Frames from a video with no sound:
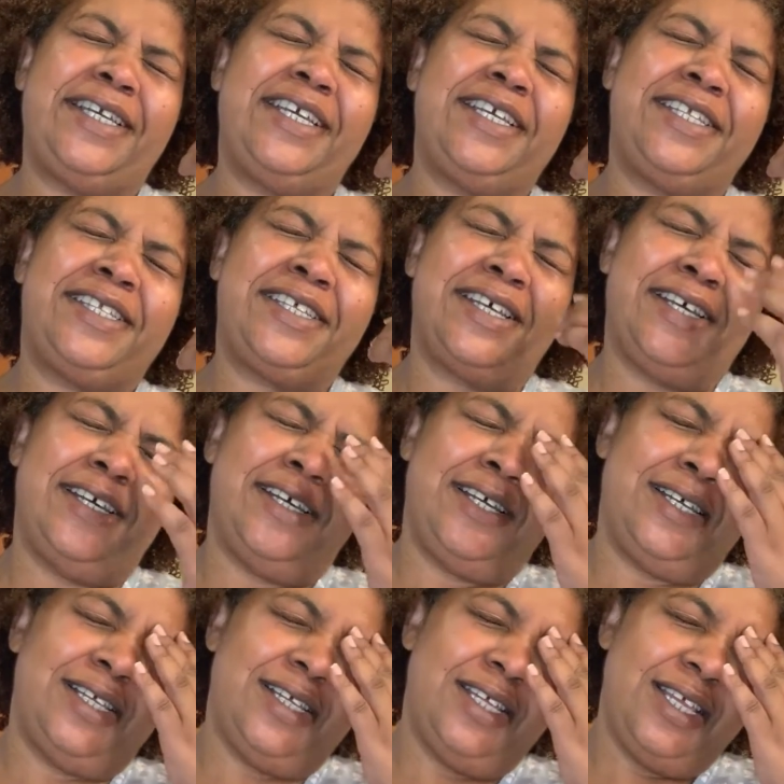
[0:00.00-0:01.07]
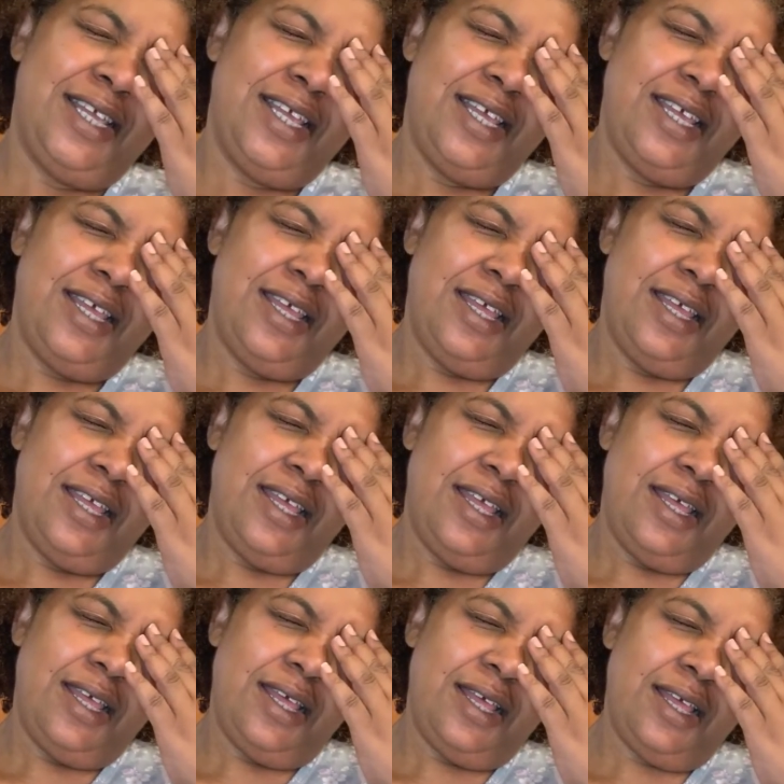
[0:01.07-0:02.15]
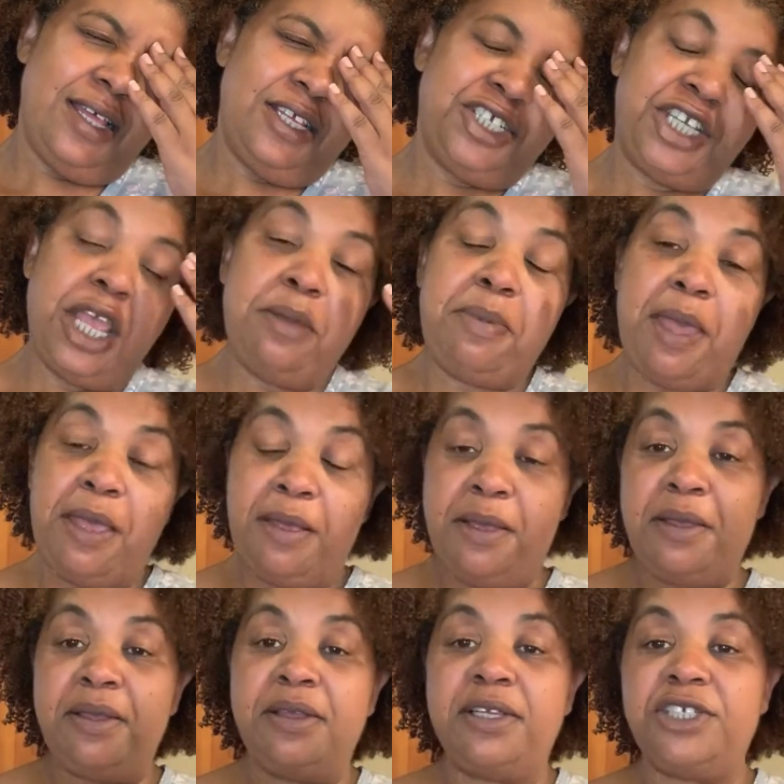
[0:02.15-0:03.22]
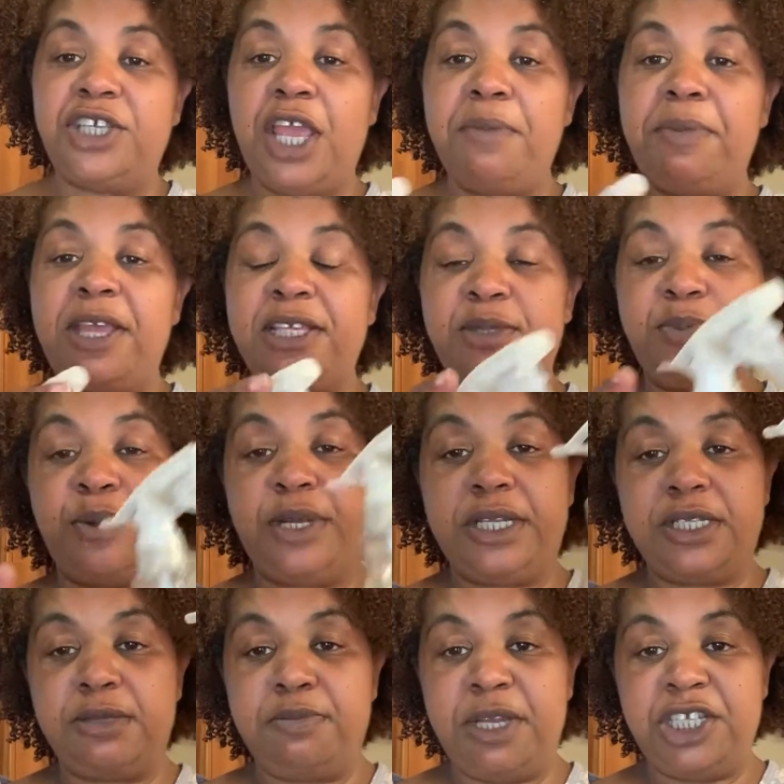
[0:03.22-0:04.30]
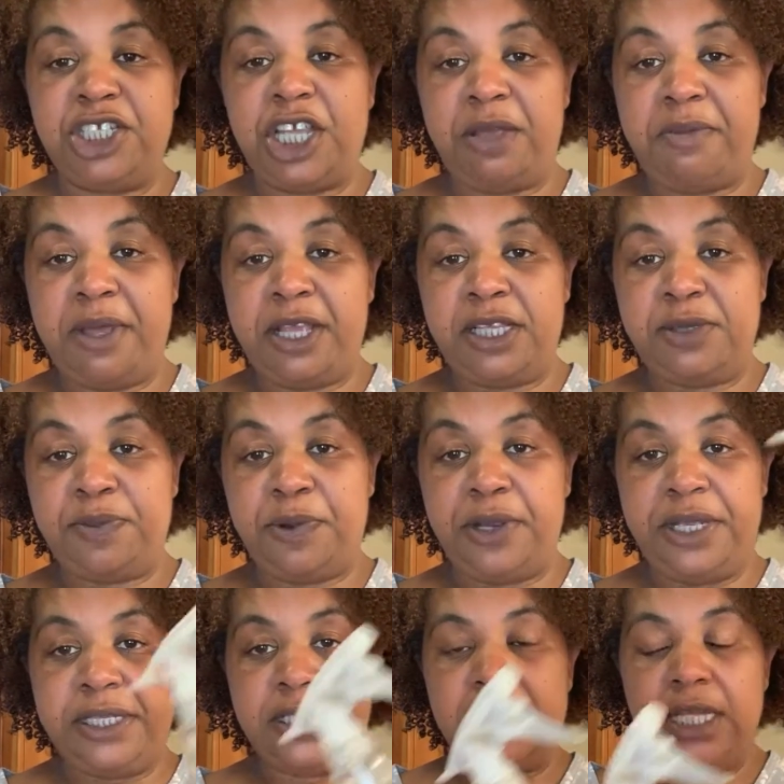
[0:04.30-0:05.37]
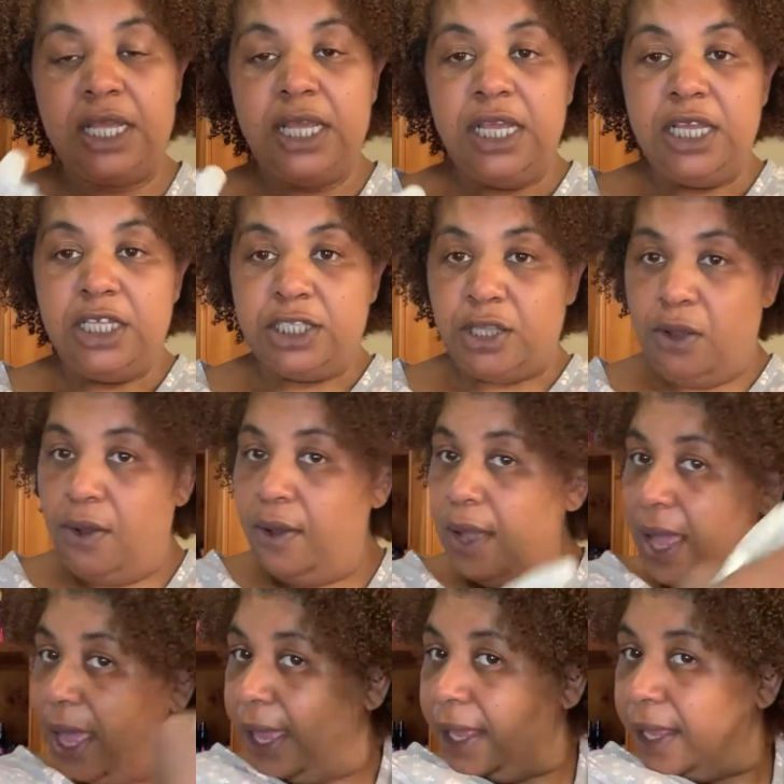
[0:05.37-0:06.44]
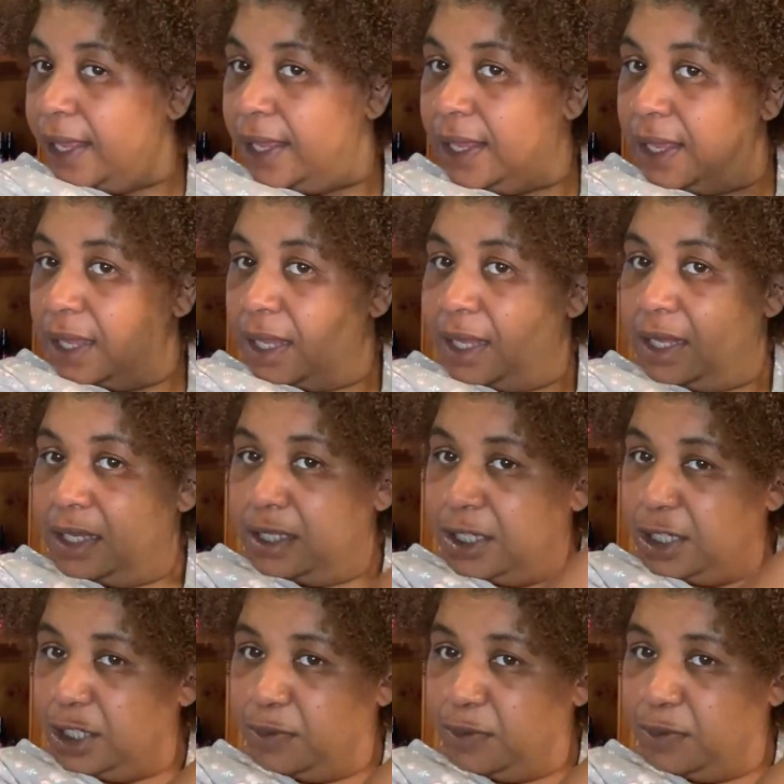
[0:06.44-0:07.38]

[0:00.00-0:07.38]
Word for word: it's uh, uh, Shea Bay, Shea Bay spritz, my Shea Bay spritz. So I just